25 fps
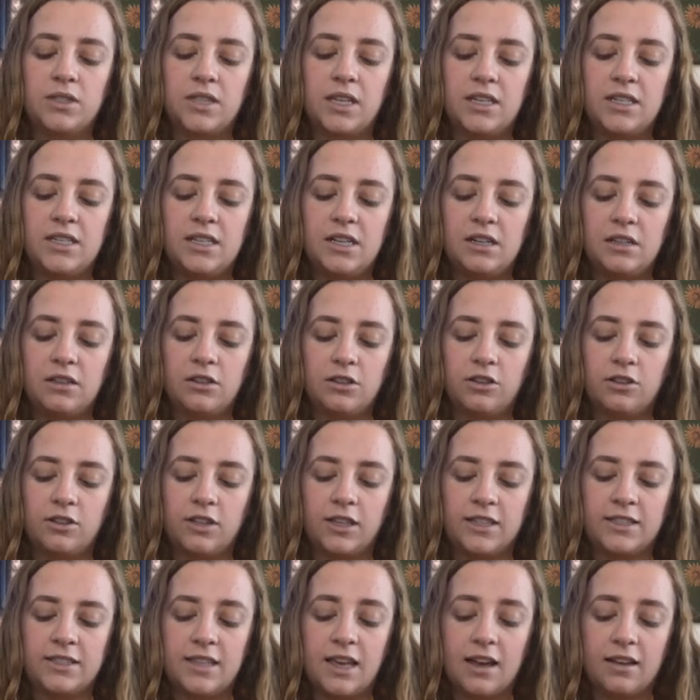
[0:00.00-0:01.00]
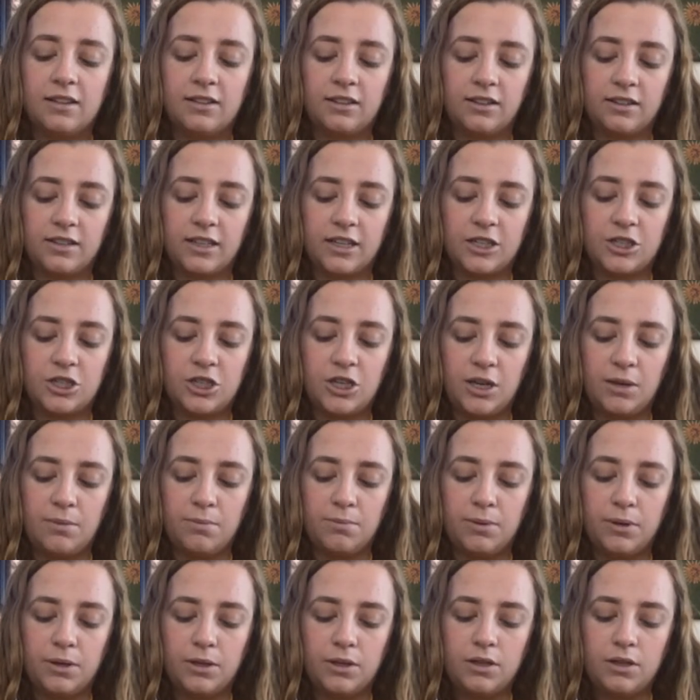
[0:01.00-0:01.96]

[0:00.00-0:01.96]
that didn't look exactly like sheep,